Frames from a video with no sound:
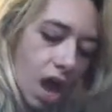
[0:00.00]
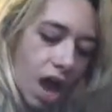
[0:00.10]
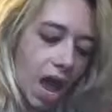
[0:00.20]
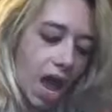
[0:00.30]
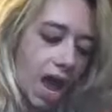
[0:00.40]

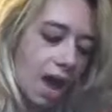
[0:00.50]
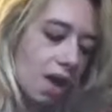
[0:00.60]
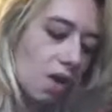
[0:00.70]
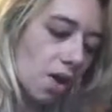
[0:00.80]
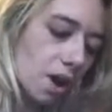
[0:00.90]

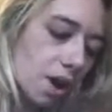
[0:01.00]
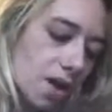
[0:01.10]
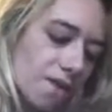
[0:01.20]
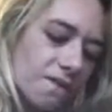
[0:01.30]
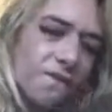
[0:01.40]
Ew!
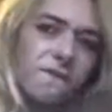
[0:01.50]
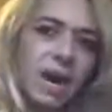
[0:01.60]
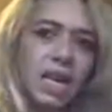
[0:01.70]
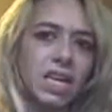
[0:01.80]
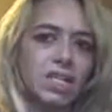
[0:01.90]

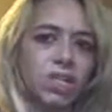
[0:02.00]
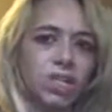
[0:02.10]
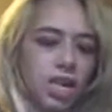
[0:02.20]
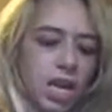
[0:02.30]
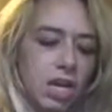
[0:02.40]
Fucking
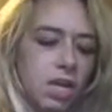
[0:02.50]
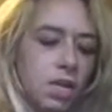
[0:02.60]
shit.